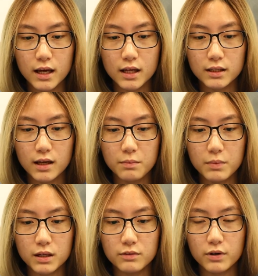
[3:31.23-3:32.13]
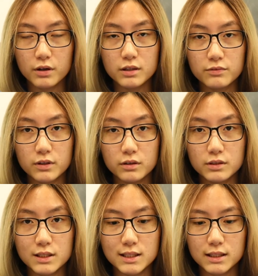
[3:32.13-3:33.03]
and that made it very
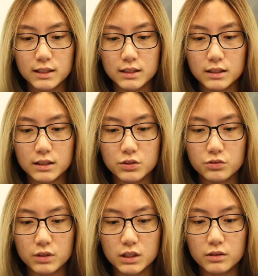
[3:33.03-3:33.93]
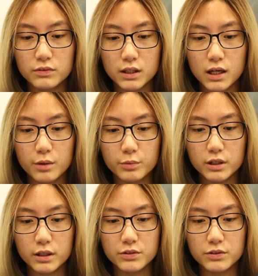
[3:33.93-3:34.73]
difficult to see the screen of the camera,